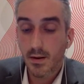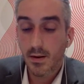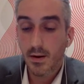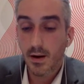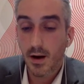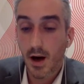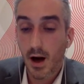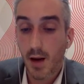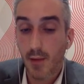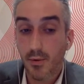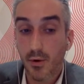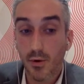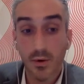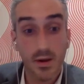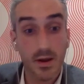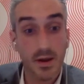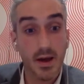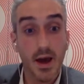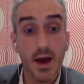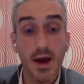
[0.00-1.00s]
Paul,
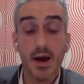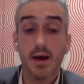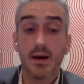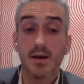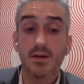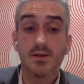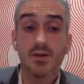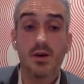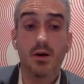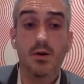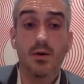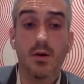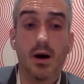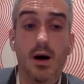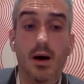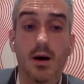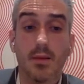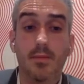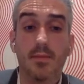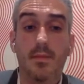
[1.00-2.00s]
yeah, so
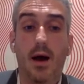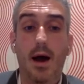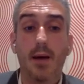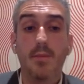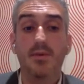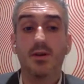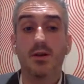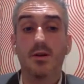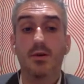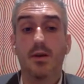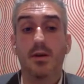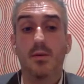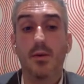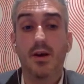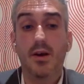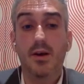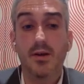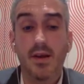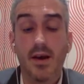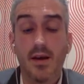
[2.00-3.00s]
absolutely, we
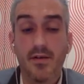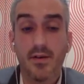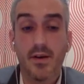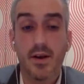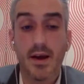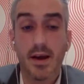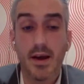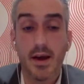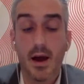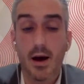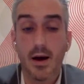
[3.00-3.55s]
could definitely